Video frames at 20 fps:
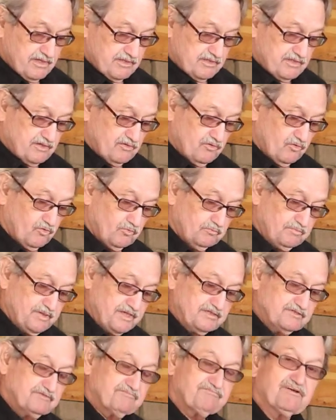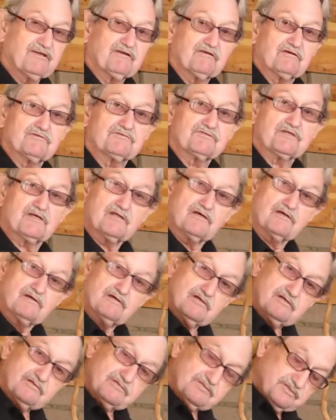The old beast fingers at a
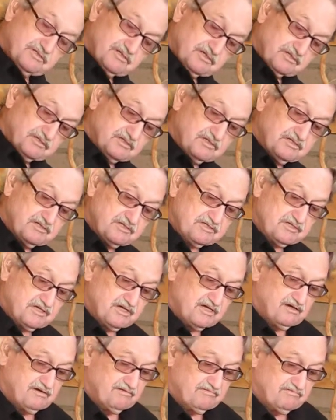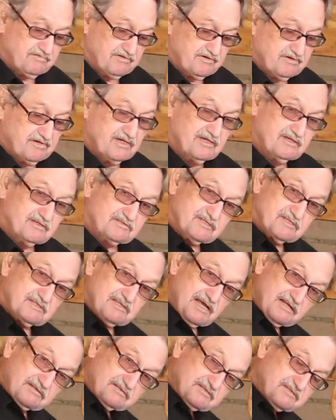60 Chev. See
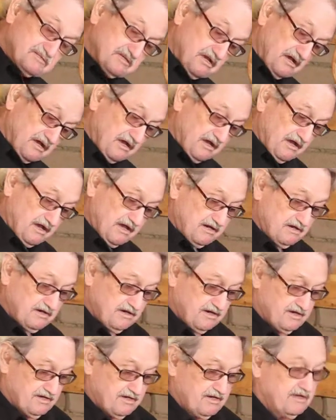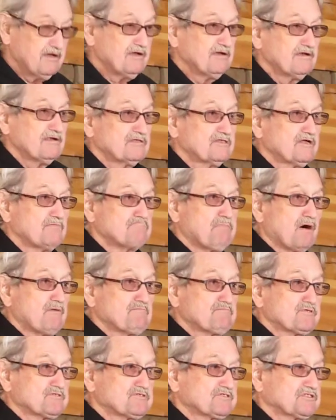that sign? The
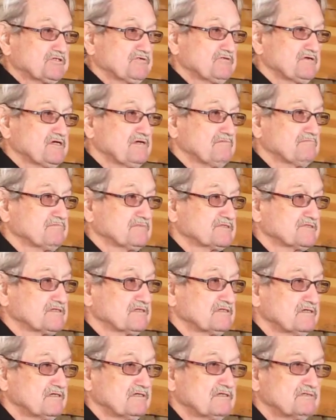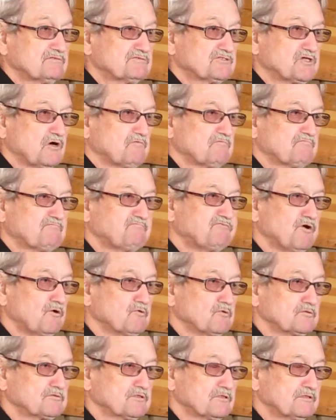bumper screams, "Don't
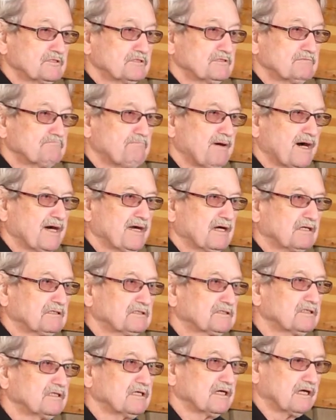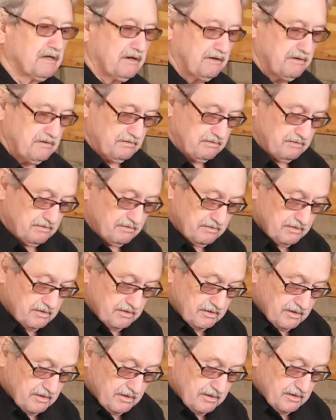vote, buy a gun."
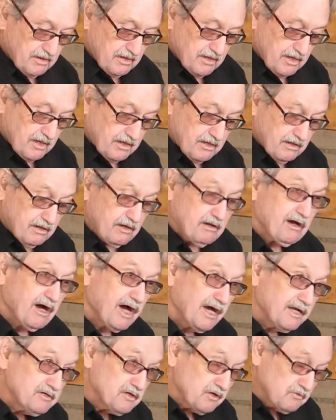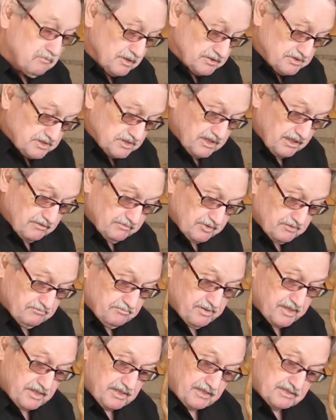I know what's coming
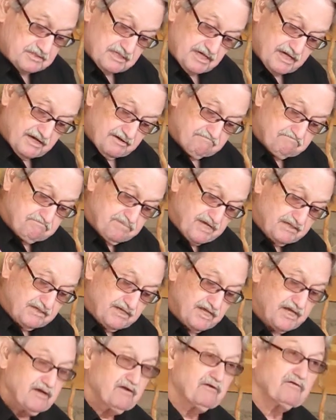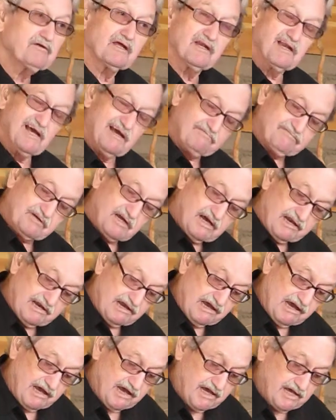because I've been there and I've got
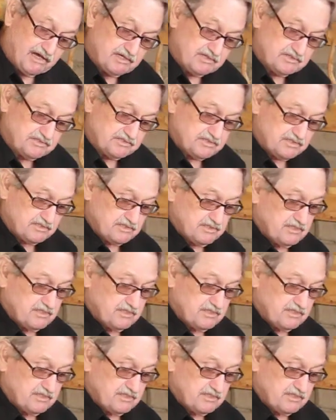eyes.